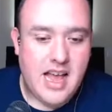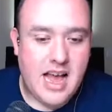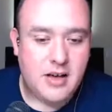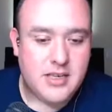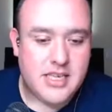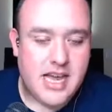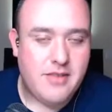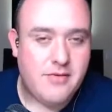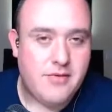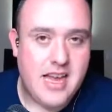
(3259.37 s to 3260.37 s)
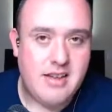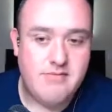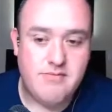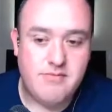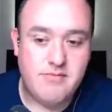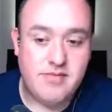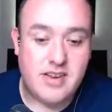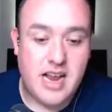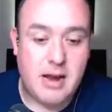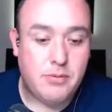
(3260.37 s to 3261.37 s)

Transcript: outside of that, I